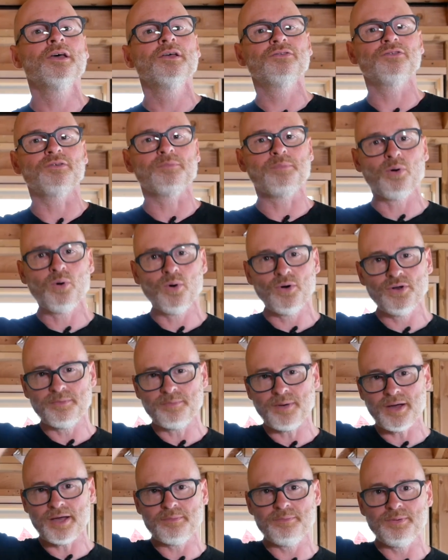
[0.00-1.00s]

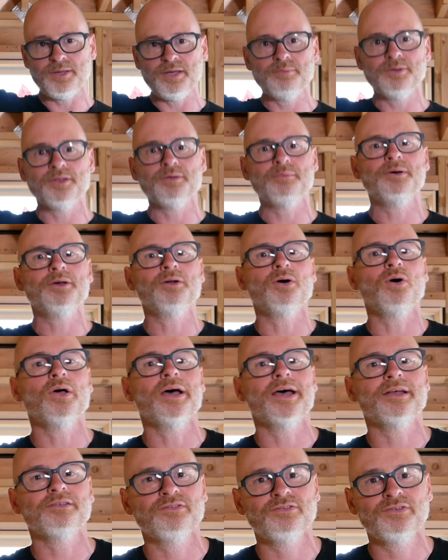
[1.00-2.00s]
supported by a beam in the
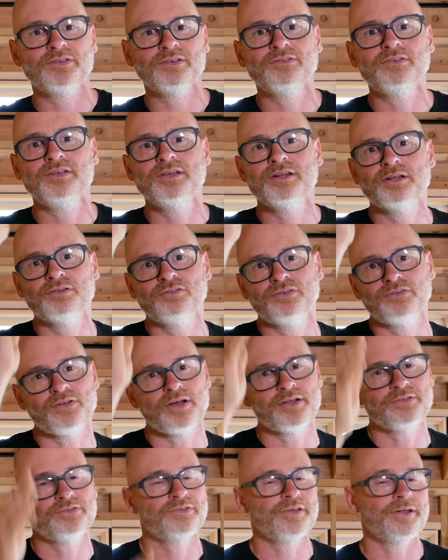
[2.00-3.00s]
middle at 16 inches
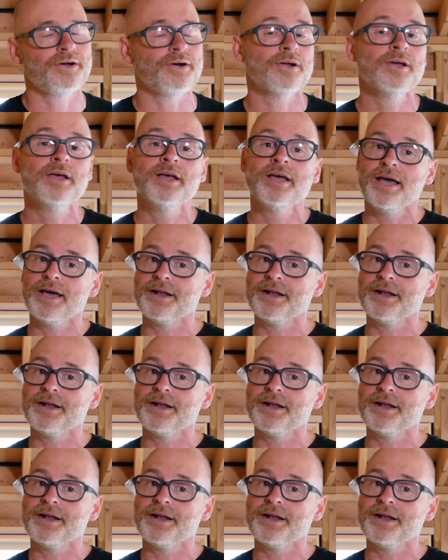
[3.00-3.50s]
on center.